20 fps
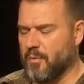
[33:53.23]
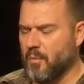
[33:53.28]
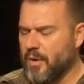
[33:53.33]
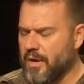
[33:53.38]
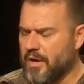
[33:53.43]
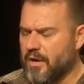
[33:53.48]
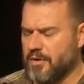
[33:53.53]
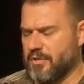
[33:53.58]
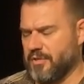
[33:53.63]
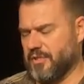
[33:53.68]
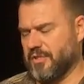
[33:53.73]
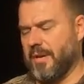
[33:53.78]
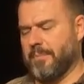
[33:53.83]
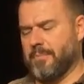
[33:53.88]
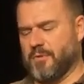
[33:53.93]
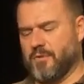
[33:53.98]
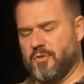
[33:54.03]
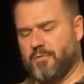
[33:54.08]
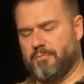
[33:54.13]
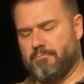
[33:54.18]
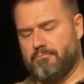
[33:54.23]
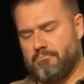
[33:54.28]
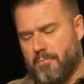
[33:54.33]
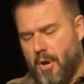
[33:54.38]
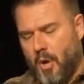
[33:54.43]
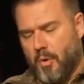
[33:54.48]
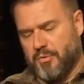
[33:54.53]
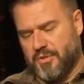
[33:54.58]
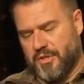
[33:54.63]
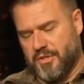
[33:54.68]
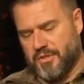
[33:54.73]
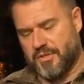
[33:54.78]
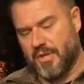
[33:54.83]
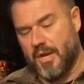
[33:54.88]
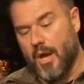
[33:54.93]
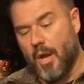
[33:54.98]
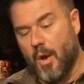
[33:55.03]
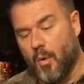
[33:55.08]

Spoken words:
We are disciples of Moses.